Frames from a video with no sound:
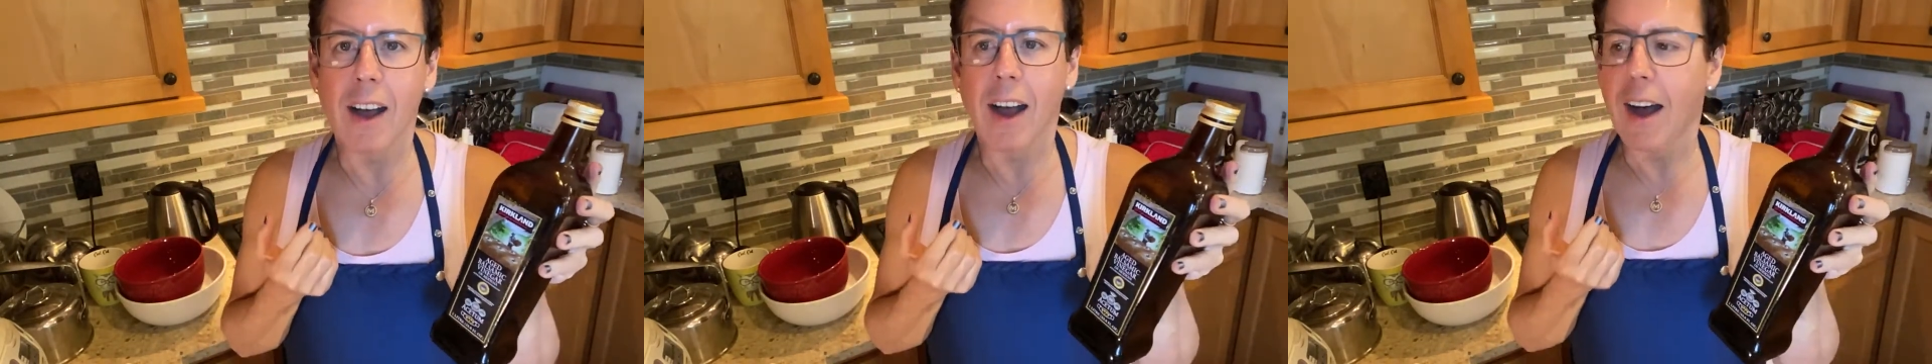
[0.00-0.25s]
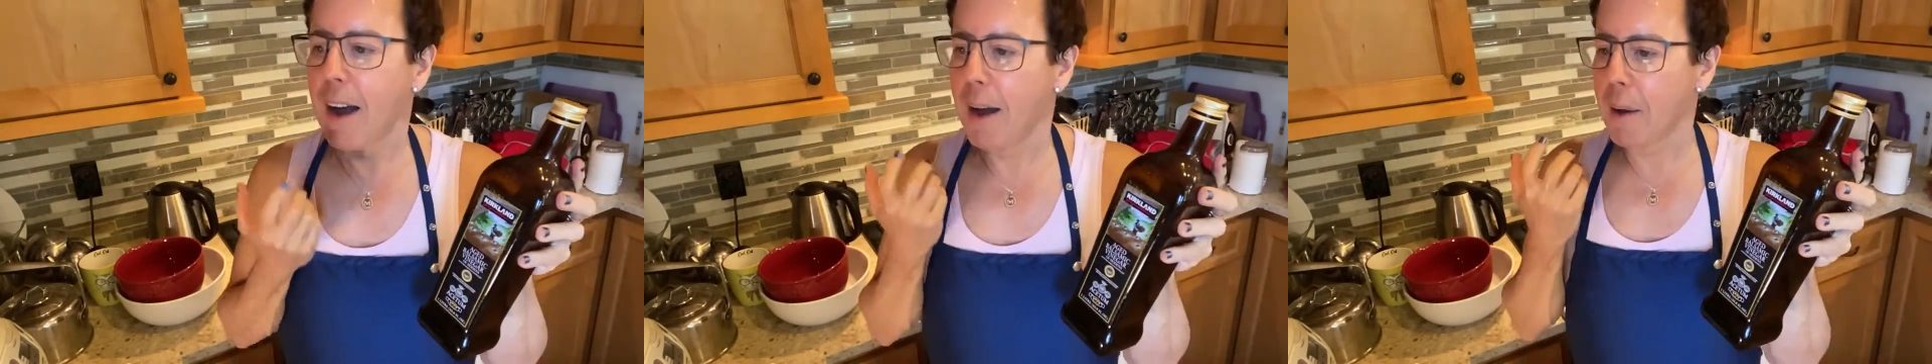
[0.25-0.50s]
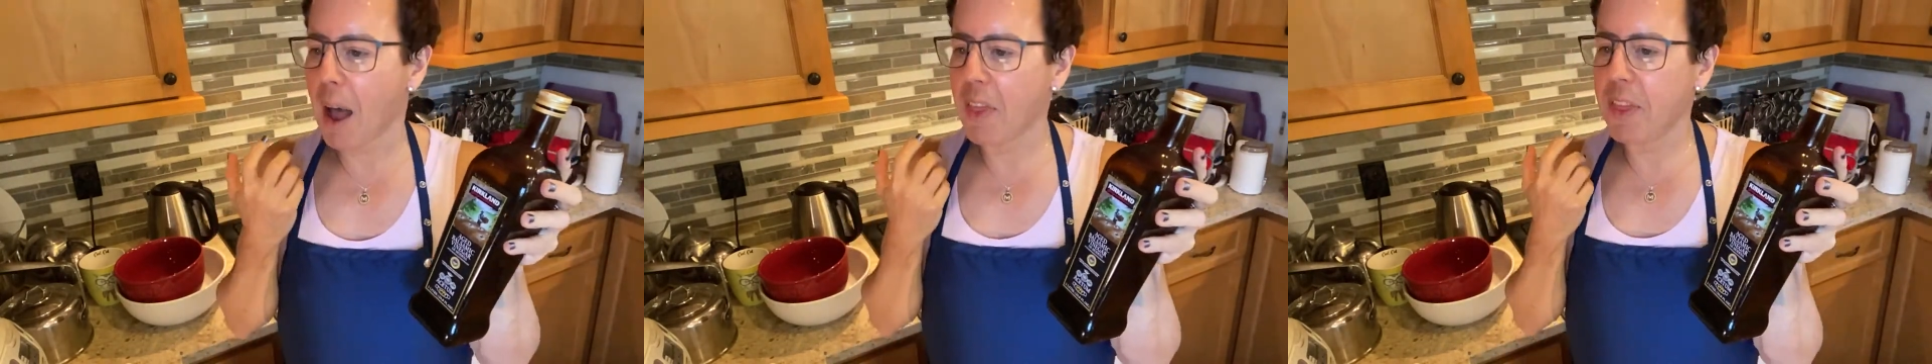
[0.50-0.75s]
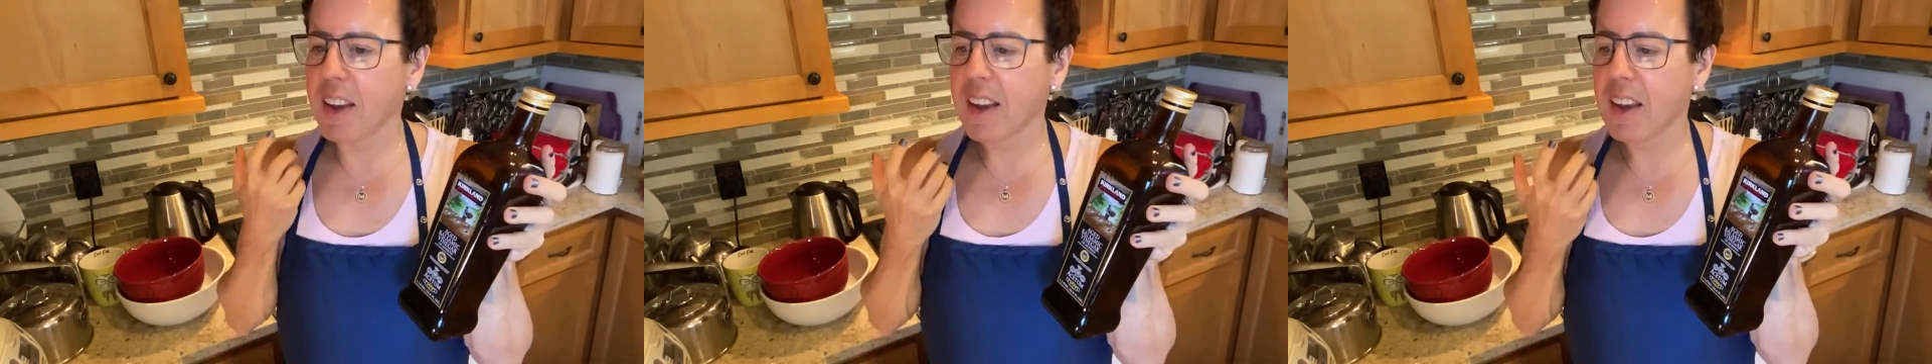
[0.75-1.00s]
Uh, I
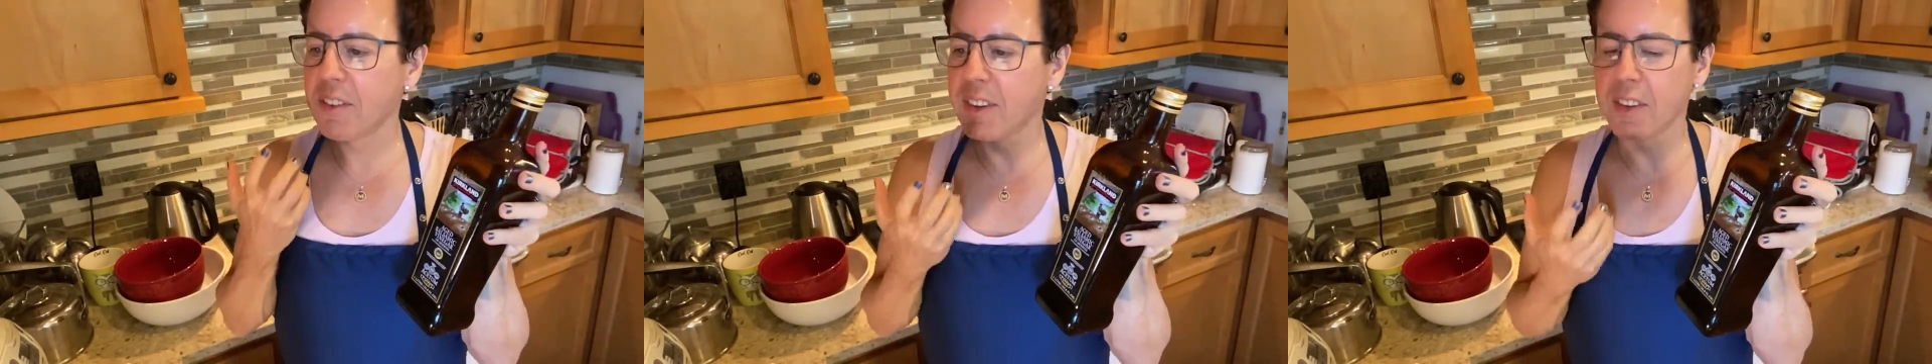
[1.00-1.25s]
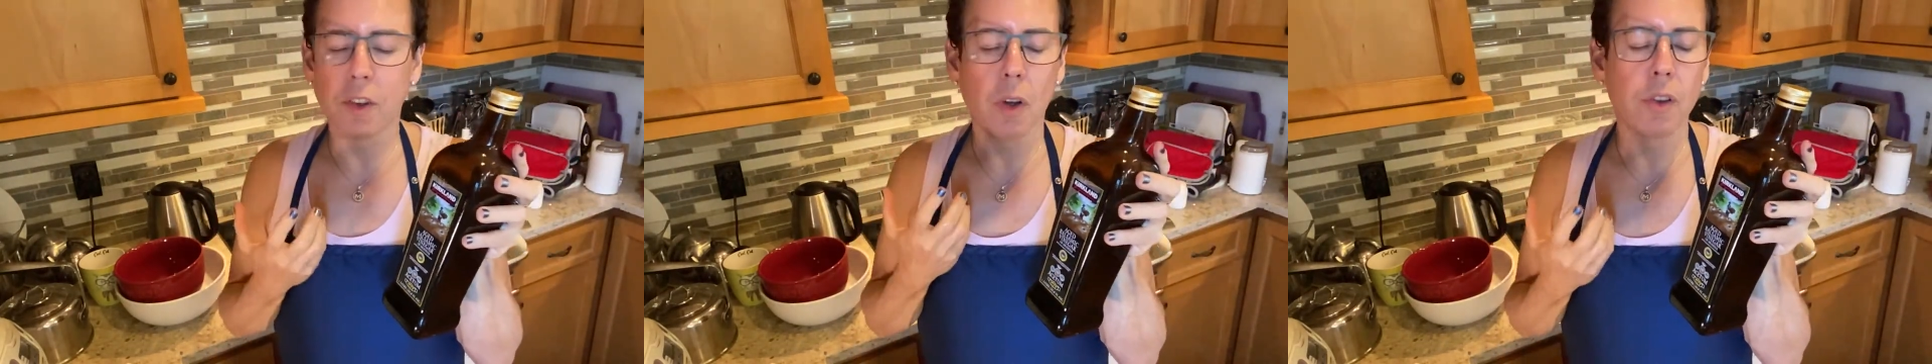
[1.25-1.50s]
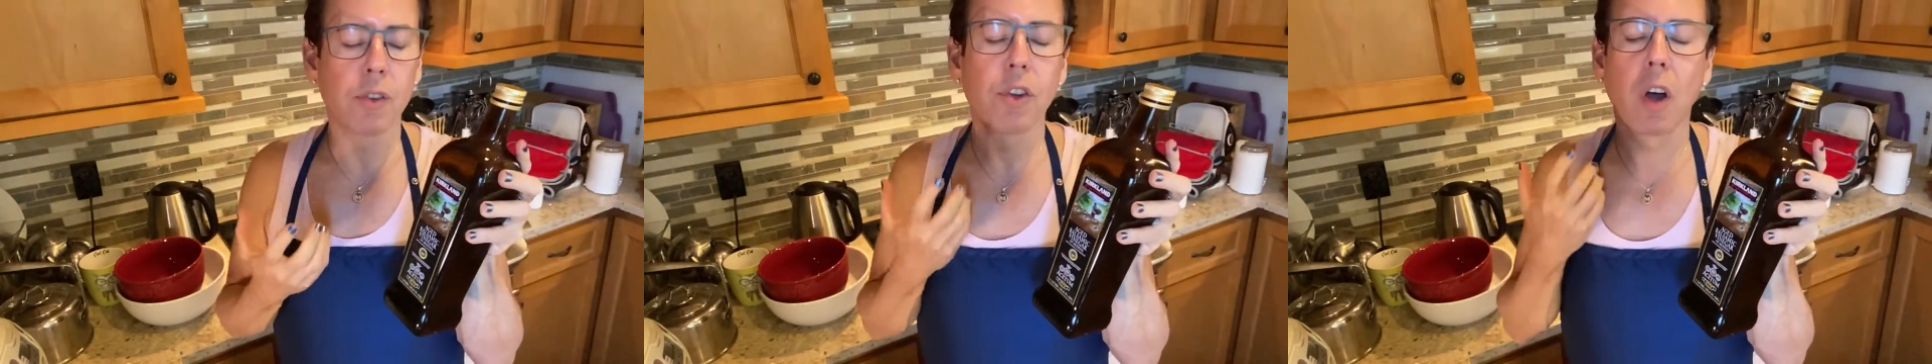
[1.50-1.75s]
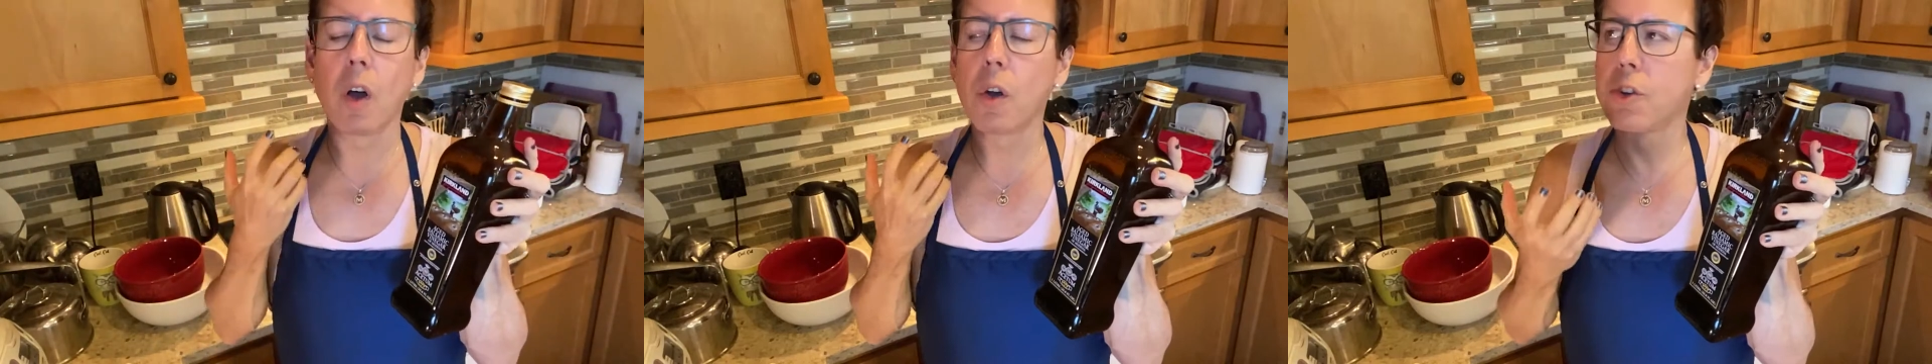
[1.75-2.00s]
think it gives it so,
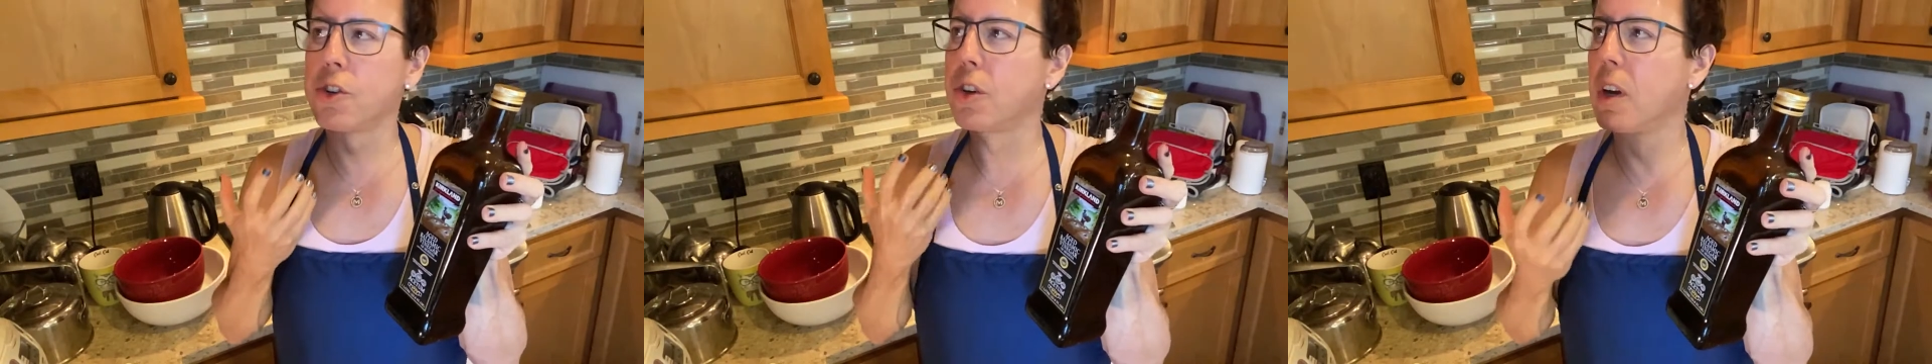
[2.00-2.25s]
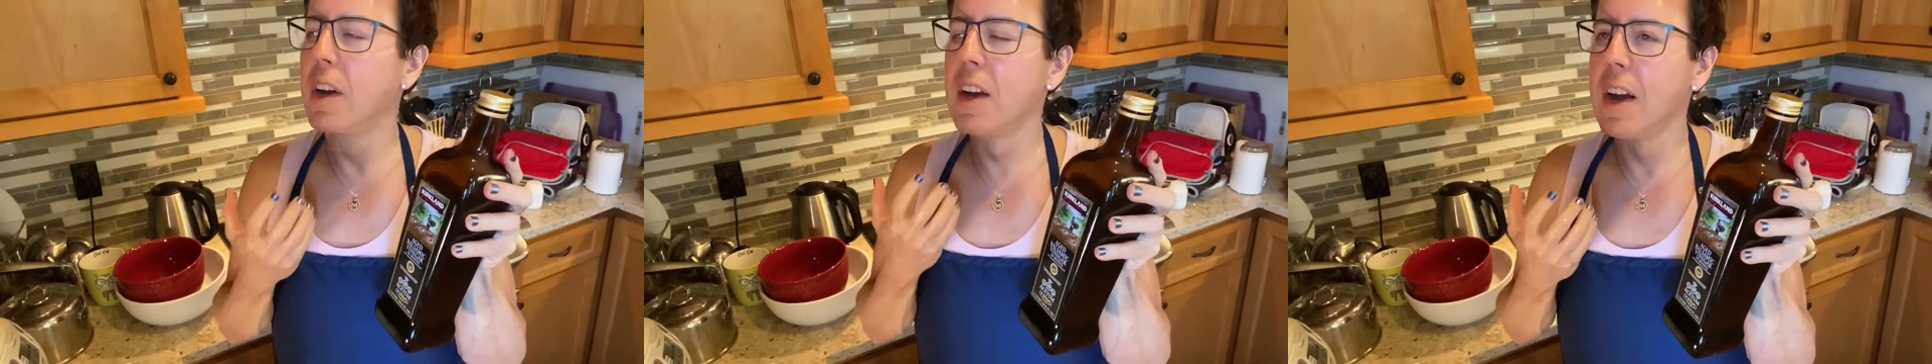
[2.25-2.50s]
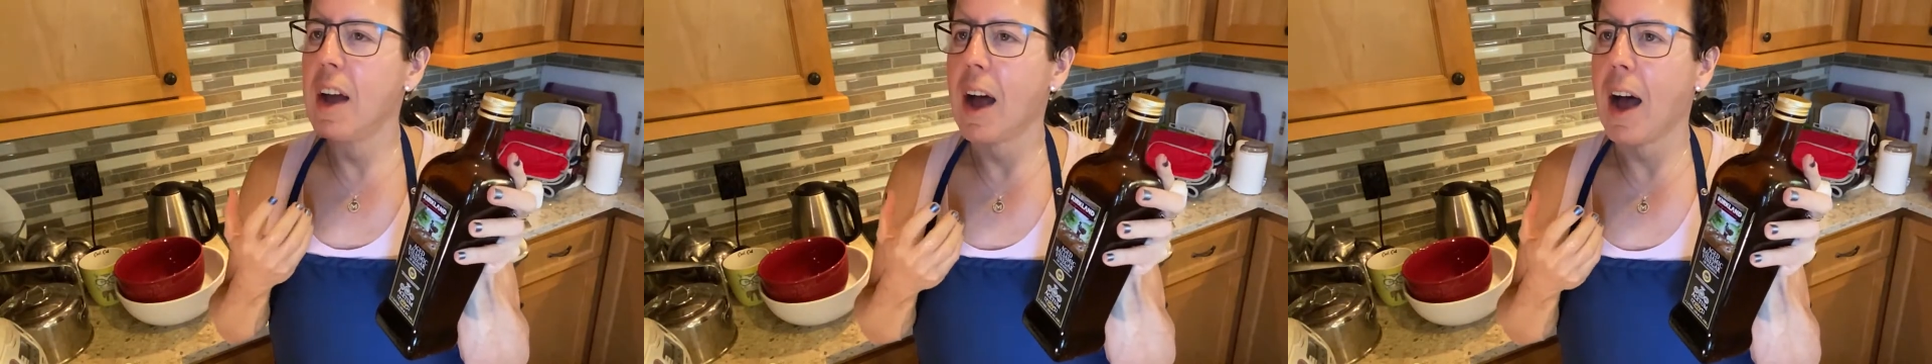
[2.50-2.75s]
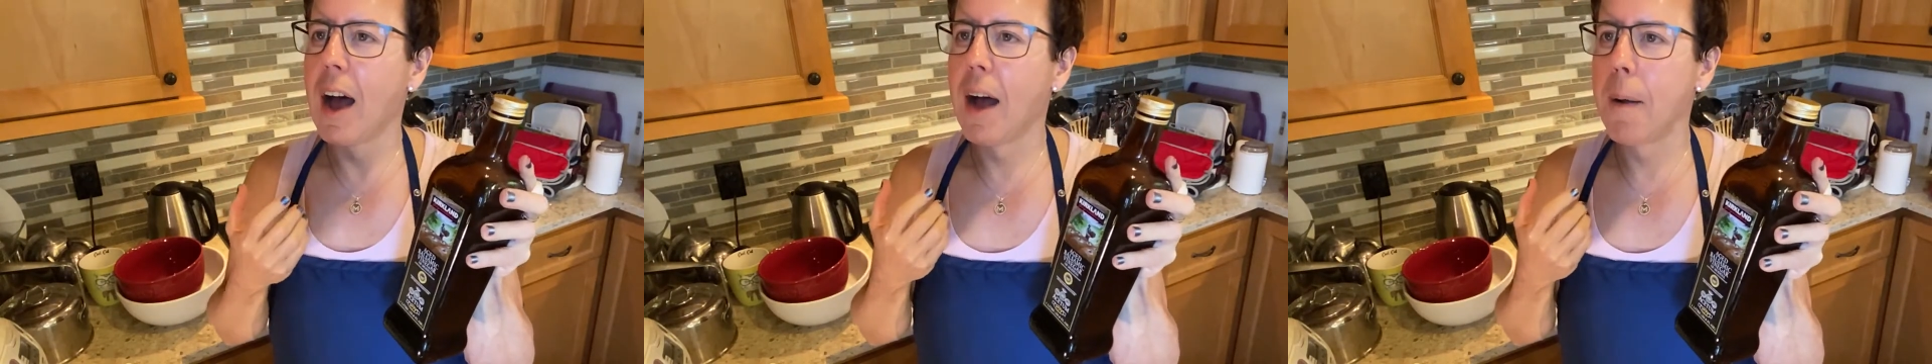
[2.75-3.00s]
such
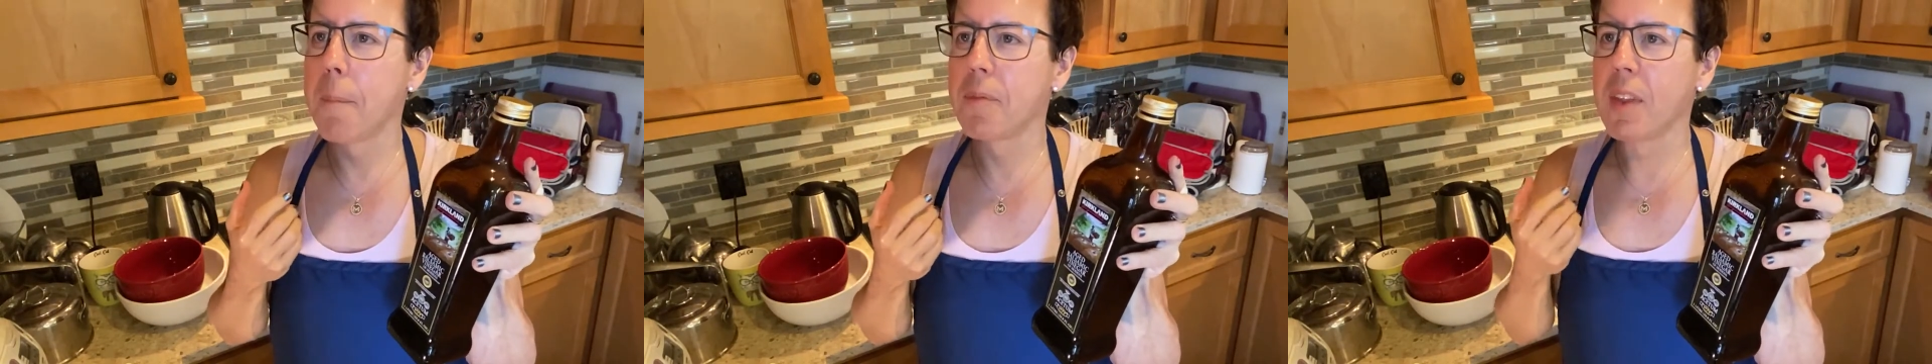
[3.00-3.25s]
uh,